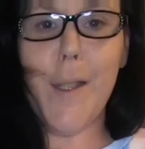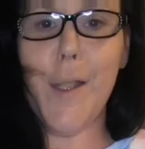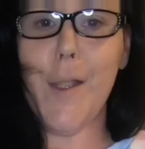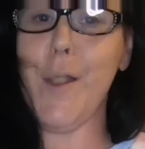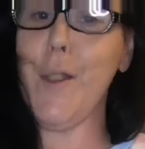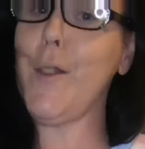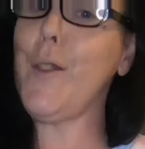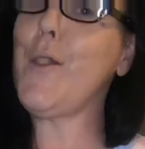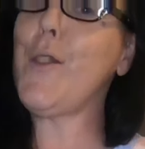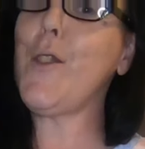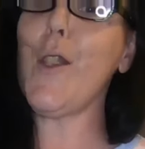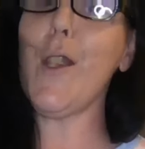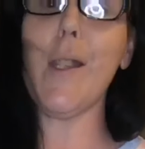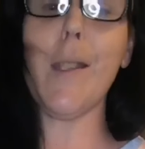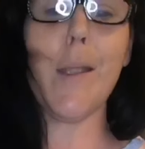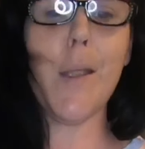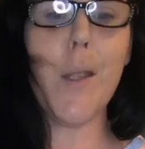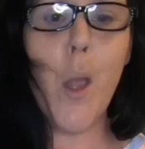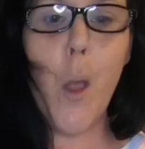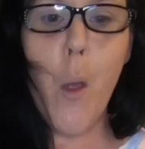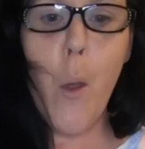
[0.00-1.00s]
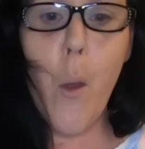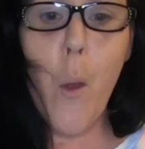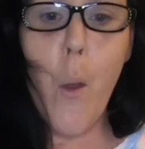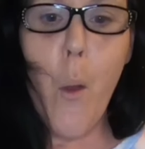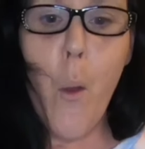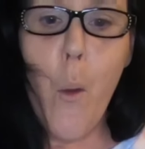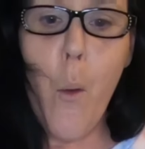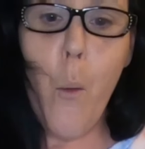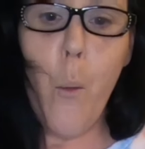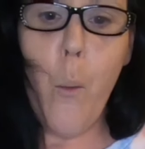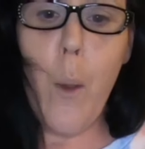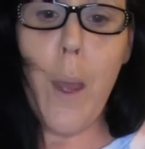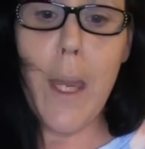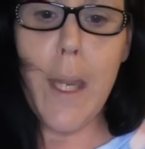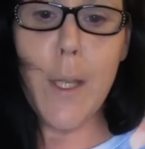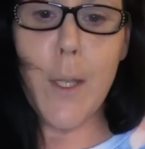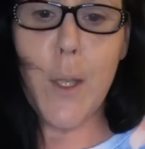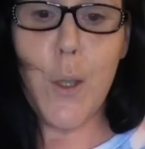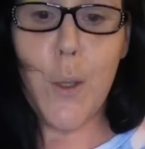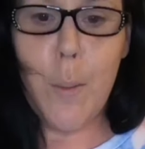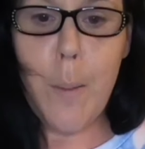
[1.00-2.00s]
they're just way
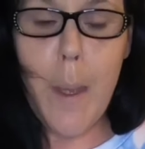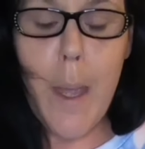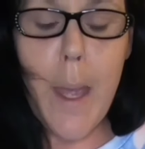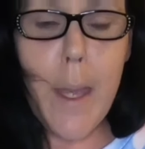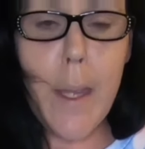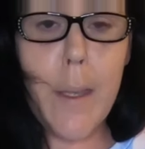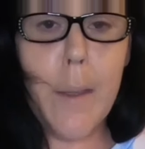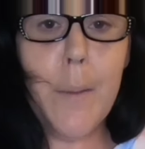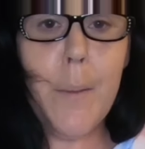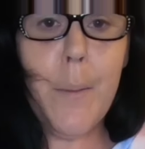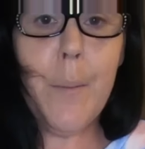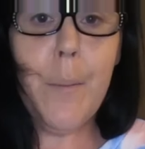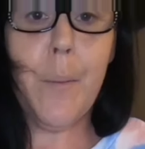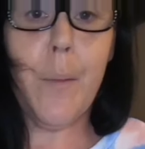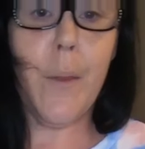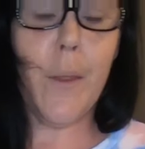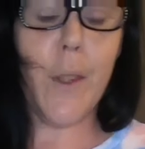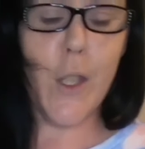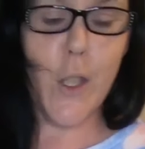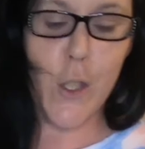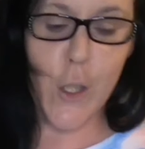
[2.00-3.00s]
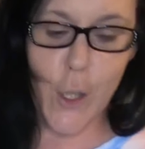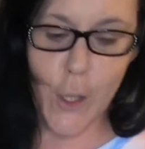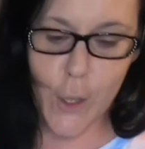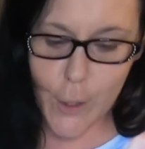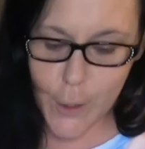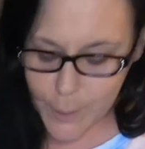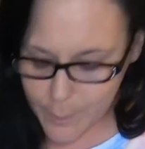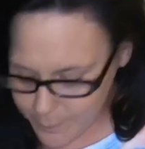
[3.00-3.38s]
too big. The shirt,